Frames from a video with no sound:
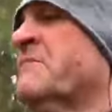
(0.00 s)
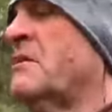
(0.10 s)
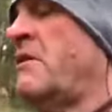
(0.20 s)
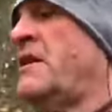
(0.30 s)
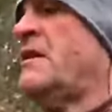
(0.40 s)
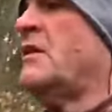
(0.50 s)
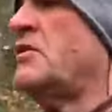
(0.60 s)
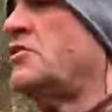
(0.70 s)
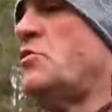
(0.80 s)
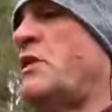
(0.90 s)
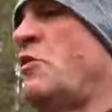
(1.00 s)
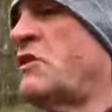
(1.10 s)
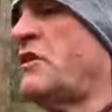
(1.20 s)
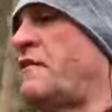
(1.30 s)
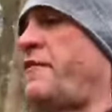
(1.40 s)
right? So, in
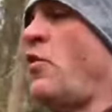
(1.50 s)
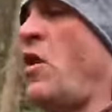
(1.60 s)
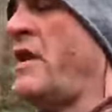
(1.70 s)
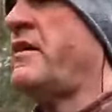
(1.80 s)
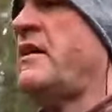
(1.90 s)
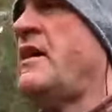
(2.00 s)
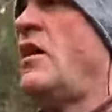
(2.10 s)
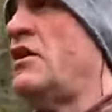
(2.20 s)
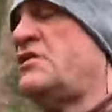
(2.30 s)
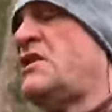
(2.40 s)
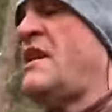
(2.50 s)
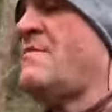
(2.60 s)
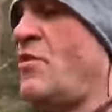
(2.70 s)
order for us to then